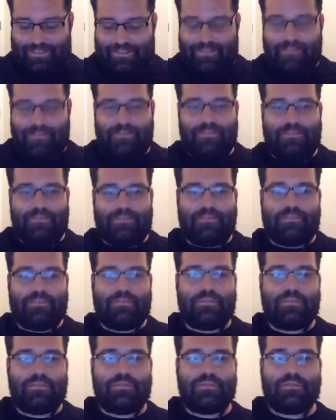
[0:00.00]

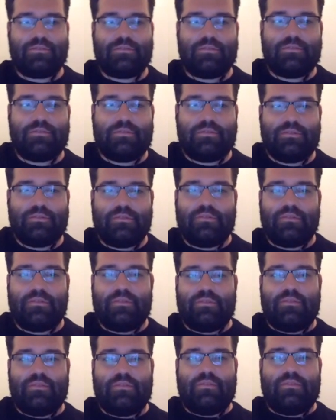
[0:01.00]

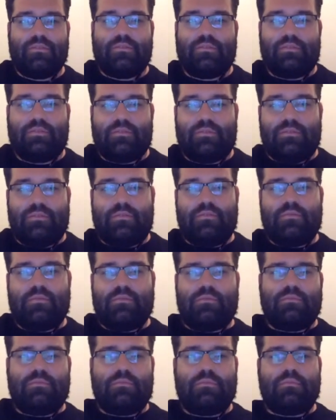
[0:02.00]

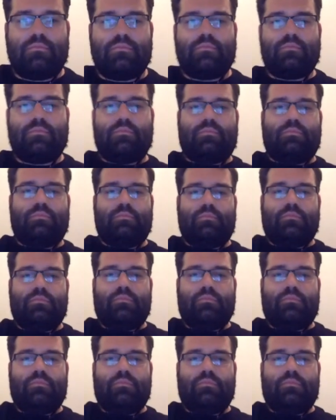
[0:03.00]
[no speech]